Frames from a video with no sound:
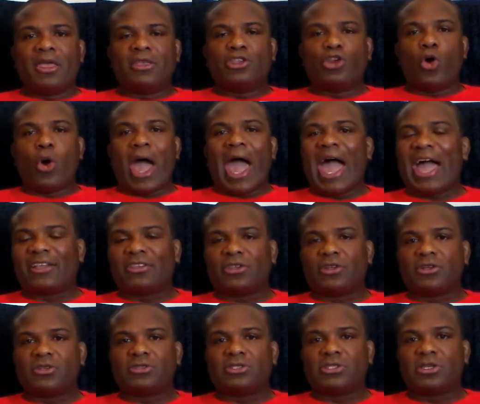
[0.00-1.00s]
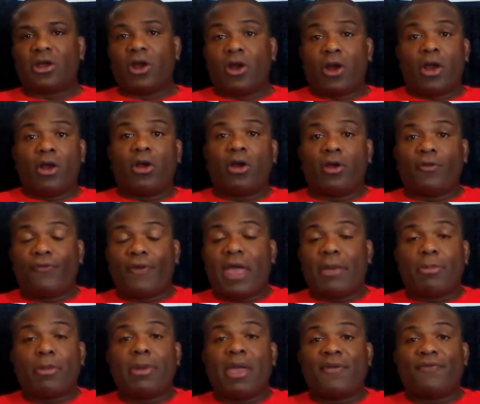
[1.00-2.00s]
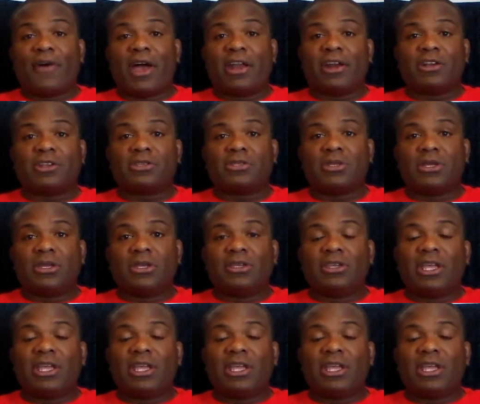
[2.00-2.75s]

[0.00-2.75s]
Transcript: you know, actors or MMA fighters